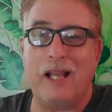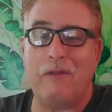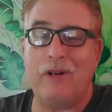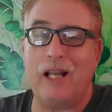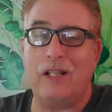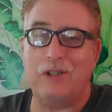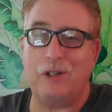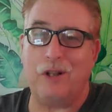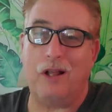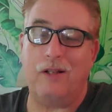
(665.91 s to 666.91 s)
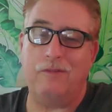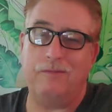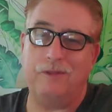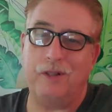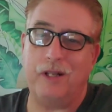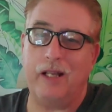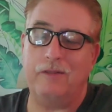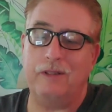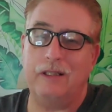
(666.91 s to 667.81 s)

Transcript: have a nice little lot, okay?